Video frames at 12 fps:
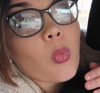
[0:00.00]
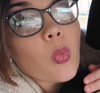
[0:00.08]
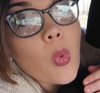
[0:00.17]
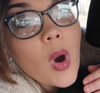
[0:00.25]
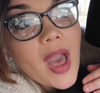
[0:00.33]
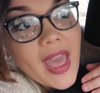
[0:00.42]

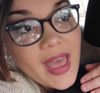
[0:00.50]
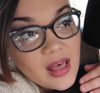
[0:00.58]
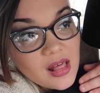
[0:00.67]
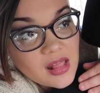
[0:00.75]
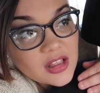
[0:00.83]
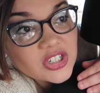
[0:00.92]

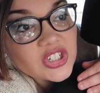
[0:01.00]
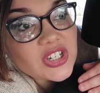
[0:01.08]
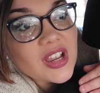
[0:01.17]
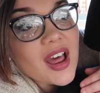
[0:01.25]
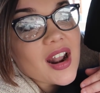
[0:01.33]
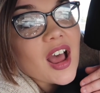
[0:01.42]
Well,
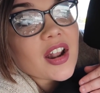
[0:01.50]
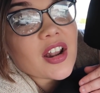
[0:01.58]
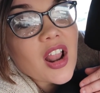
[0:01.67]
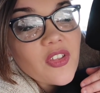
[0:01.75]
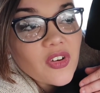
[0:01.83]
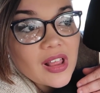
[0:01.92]
she got
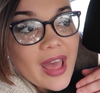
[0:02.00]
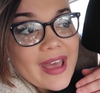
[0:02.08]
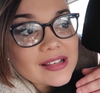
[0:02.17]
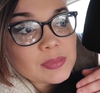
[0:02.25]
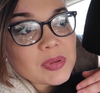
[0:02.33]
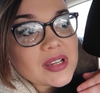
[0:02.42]
another cast